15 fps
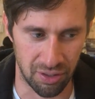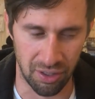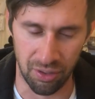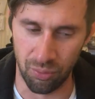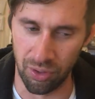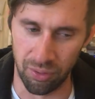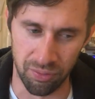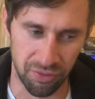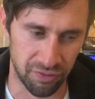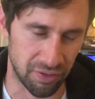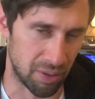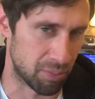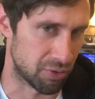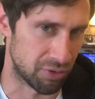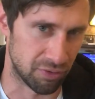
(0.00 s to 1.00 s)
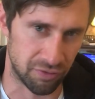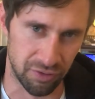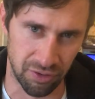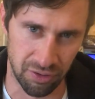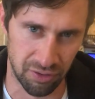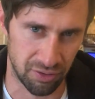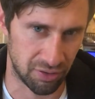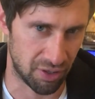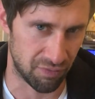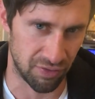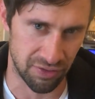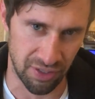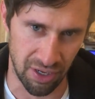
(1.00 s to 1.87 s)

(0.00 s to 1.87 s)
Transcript: I work with the same producer every